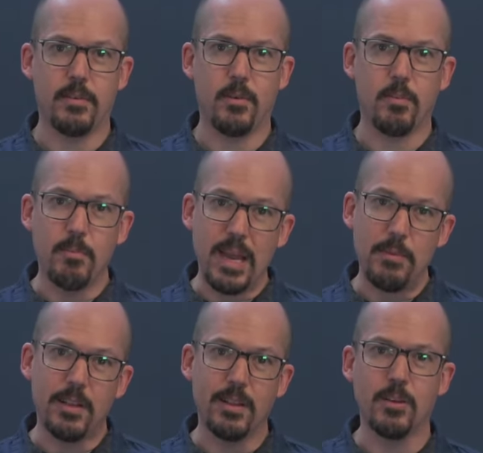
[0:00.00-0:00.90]
or
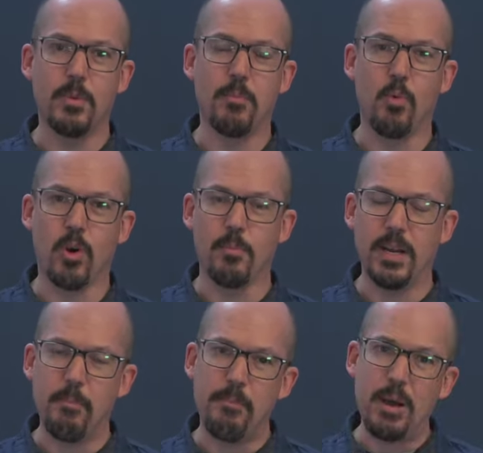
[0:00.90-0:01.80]
maybe a little bit more,
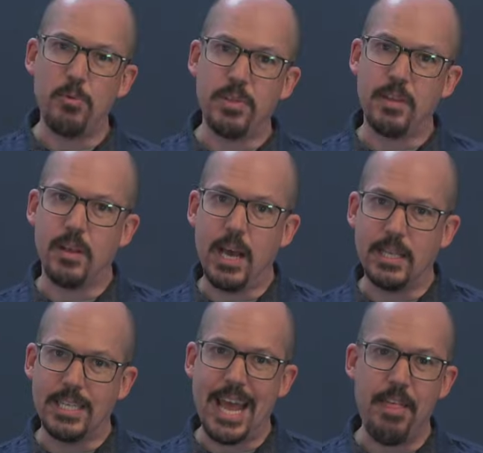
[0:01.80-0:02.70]
but about the, a
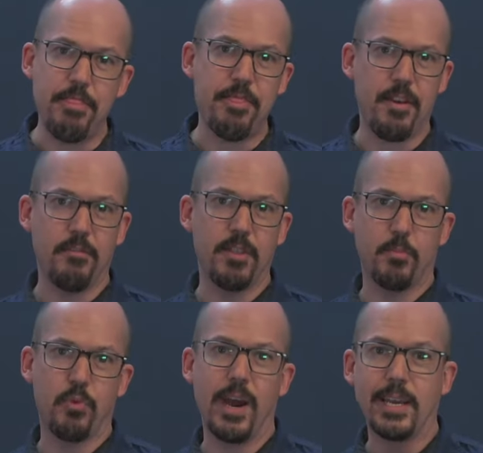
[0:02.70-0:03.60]
tenth of the
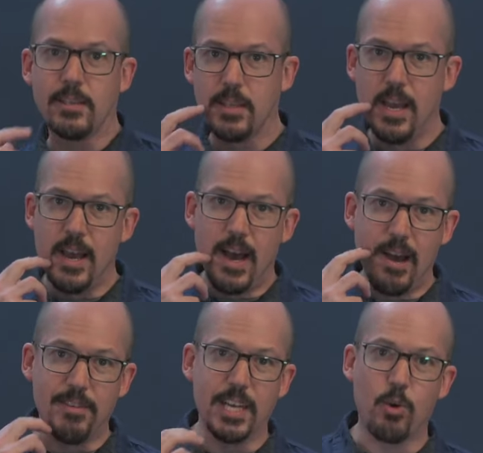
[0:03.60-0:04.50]
price
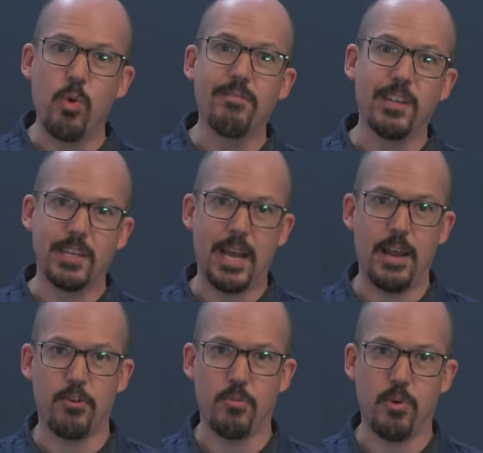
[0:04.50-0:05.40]
of an equivalent
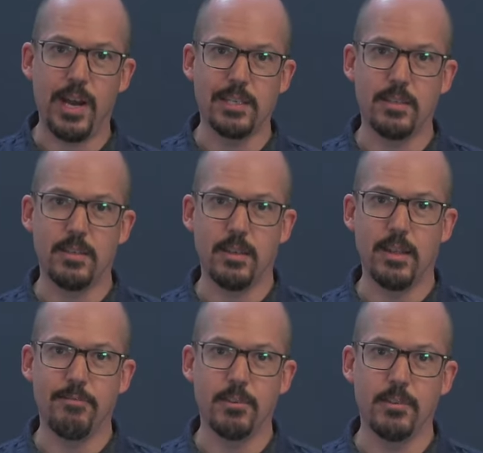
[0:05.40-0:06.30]
enterprise
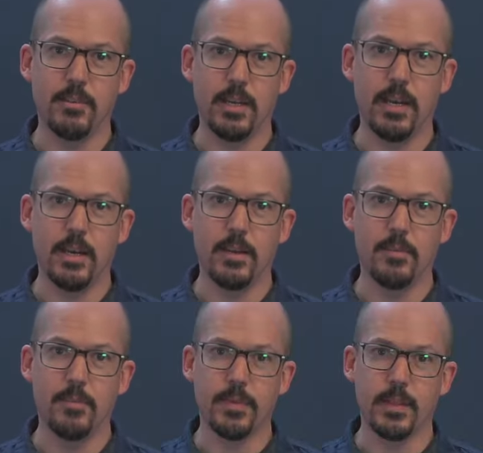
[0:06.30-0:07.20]
level
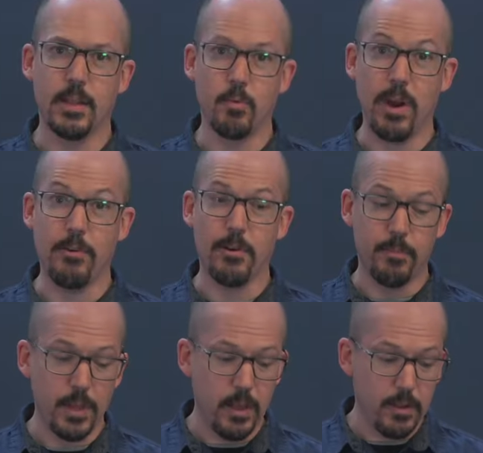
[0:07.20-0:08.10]
um, router.
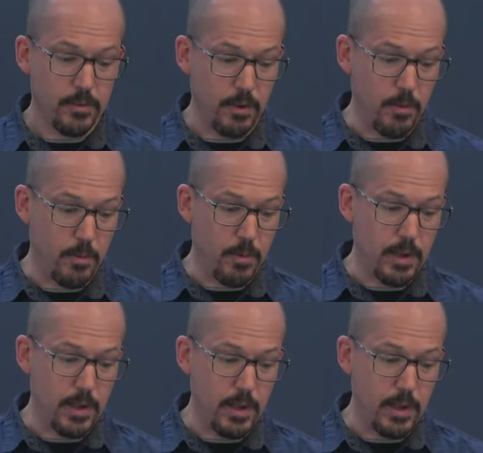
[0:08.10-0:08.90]
So